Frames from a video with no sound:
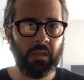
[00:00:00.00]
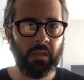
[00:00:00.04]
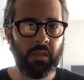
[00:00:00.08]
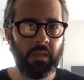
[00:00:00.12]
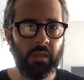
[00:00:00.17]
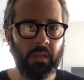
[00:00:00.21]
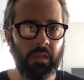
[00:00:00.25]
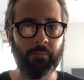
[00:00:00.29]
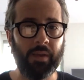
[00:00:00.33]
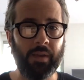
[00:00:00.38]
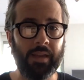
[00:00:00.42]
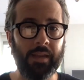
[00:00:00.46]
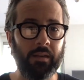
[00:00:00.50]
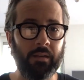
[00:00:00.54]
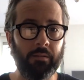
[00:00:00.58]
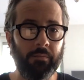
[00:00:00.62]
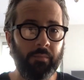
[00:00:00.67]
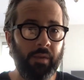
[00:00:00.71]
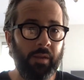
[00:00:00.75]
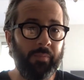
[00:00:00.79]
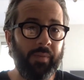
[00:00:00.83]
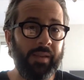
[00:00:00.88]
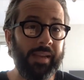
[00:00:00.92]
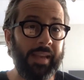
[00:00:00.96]
You
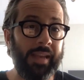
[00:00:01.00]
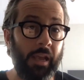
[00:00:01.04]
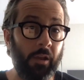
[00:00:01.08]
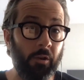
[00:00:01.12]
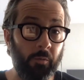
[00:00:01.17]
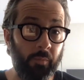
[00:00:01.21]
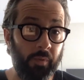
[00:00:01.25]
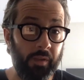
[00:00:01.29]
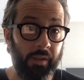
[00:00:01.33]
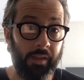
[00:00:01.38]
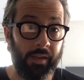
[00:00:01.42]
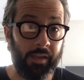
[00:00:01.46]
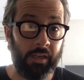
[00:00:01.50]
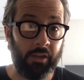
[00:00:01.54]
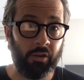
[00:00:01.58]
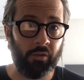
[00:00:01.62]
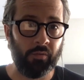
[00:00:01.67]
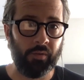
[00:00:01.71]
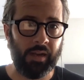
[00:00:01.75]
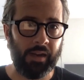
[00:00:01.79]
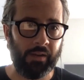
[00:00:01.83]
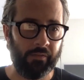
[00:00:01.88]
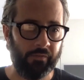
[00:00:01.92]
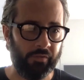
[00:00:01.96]
might be accountability. You
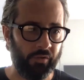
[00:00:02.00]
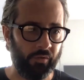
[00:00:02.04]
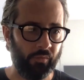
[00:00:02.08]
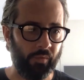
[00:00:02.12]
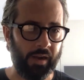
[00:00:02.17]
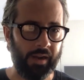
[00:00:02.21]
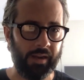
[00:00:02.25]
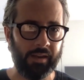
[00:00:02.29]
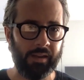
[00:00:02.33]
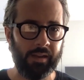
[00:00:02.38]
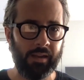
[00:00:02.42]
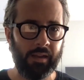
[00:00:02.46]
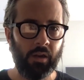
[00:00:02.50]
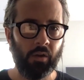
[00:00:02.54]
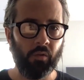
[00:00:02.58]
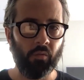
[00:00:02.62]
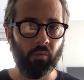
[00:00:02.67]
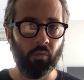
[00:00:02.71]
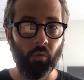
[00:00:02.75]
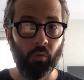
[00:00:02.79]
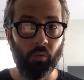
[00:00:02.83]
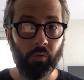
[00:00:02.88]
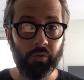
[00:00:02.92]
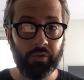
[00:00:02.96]
don't have the right
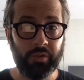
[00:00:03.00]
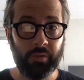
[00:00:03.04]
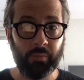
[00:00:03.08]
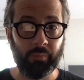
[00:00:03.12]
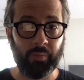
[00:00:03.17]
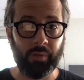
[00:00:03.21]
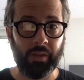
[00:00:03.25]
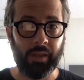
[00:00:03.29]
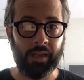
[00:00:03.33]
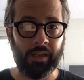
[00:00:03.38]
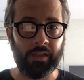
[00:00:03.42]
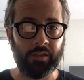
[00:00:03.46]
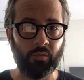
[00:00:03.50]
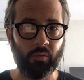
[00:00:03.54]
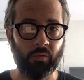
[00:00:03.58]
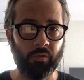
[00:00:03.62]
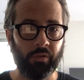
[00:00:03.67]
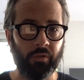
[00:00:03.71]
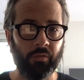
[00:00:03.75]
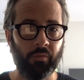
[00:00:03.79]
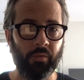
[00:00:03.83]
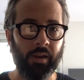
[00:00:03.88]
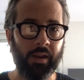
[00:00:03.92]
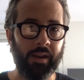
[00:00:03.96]
roles in place or
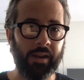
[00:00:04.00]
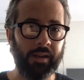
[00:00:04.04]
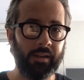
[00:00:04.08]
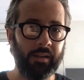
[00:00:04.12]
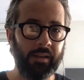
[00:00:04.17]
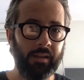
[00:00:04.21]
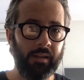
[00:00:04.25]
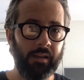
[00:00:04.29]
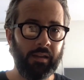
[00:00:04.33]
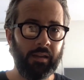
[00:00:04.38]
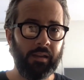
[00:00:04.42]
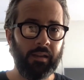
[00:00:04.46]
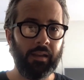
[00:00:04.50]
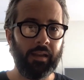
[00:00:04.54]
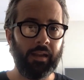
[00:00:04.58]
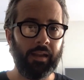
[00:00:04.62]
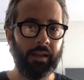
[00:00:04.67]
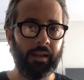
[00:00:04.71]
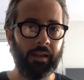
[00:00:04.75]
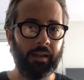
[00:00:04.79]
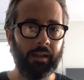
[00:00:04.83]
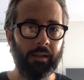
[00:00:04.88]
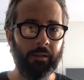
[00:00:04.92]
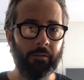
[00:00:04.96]
the right
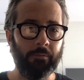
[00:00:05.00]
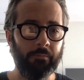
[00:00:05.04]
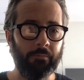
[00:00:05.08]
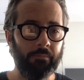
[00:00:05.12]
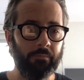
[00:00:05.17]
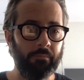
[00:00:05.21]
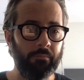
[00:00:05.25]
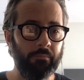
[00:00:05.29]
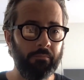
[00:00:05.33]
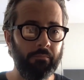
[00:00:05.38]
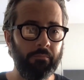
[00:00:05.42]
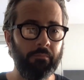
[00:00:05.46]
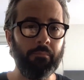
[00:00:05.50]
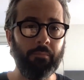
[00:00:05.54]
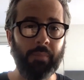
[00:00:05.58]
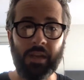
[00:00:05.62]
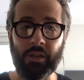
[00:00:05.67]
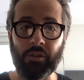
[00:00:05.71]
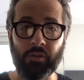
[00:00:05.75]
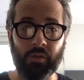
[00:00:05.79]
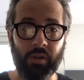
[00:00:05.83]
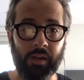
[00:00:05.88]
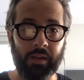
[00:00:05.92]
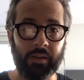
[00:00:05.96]

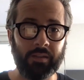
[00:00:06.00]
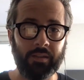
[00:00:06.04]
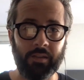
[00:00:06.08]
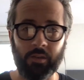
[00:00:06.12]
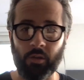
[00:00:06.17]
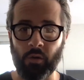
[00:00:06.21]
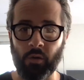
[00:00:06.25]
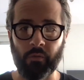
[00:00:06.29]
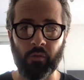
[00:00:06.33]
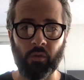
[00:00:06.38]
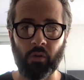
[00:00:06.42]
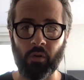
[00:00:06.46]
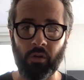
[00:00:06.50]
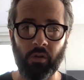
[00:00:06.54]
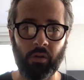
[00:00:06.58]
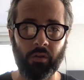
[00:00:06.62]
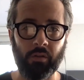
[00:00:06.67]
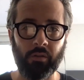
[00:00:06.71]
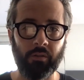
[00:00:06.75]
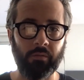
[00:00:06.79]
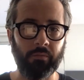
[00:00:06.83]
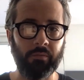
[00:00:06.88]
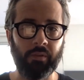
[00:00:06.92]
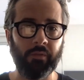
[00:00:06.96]
metrics, the
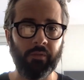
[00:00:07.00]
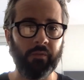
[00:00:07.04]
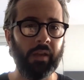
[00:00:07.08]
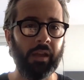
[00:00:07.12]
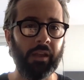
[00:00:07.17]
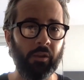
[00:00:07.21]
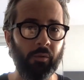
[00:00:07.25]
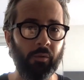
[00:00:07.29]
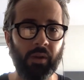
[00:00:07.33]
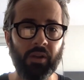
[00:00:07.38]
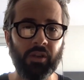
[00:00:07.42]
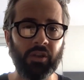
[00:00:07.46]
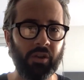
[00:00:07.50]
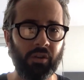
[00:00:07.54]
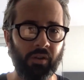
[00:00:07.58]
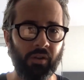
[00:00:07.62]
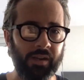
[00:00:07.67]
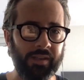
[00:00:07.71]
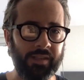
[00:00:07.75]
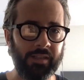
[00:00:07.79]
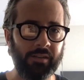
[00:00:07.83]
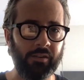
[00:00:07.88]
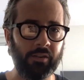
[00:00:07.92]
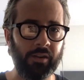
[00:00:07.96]
overall evaluation
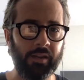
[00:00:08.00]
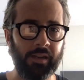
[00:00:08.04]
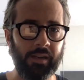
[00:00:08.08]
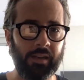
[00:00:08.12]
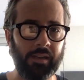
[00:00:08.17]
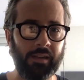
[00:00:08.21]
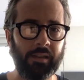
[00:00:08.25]
criteria.